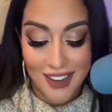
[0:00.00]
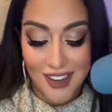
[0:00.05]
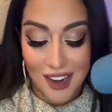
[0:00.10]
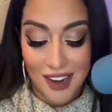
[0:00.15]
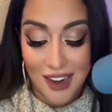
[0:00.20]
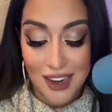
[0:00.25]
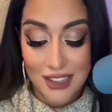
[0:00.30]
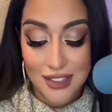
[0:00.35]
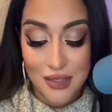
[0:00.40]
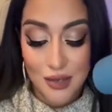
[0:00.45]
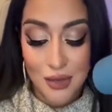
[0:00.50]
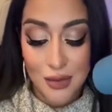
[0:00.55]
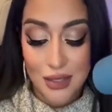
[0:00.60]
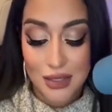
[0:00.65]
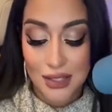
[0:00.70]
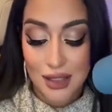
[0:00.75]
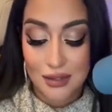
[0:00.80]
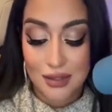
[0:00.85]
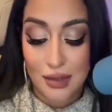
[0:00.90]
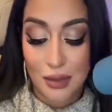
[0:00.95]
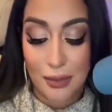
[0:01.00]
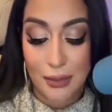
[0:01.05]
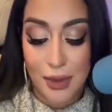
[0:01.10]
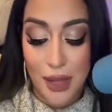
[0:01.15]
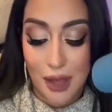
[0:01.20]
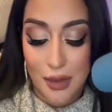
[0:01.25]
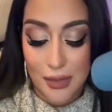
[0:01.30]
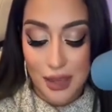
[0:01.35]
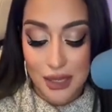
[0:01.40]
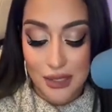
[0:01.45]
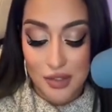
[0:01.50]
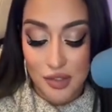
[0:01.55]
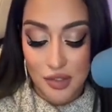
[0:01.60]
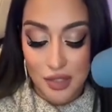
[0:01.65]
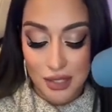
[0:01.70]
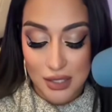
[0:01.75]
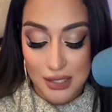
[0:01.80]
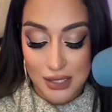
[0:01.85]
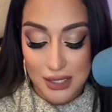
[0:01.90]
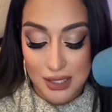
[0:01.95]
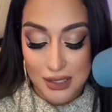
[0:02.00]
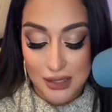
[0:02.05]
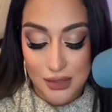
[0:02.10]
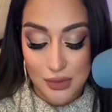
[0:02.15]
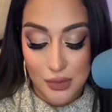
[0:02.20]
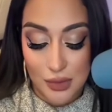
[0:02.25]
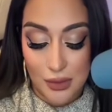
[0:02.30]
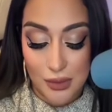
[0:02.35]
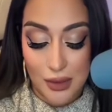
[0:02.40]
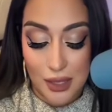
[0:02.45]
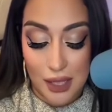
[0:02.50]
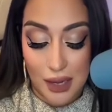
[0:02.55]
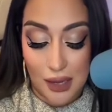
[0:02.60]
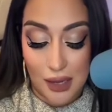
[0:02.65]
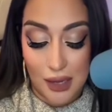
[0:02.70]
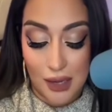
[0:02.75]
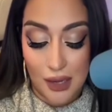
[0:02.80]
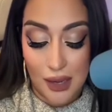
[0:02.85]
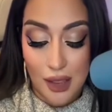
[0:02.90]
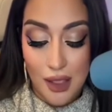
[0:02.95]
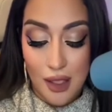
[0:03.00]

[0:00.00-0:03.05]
All right, so you're about to have some bomb ass drunk sex is what I'm getting.